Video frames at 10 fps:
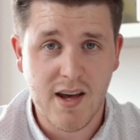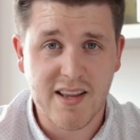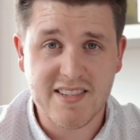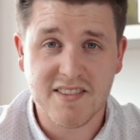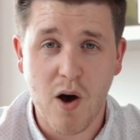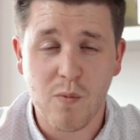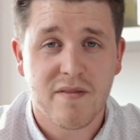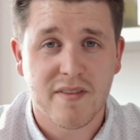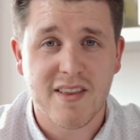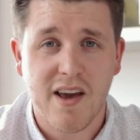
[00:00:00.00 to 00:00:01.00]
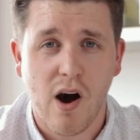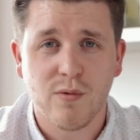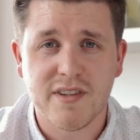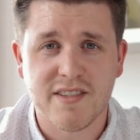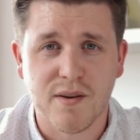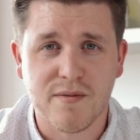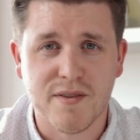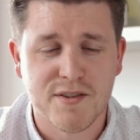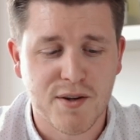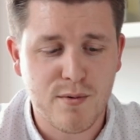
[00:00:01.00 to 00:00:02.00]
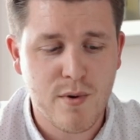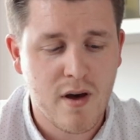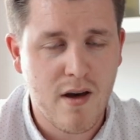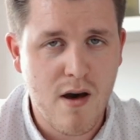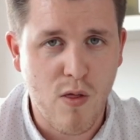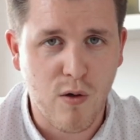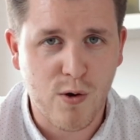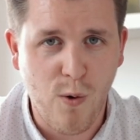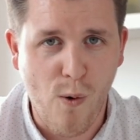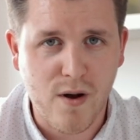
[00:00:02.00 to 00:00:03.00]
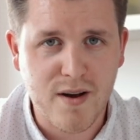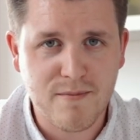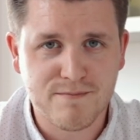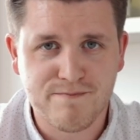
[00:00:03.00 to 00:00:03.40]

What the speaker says: Let's start with the oldest of the two, the cork.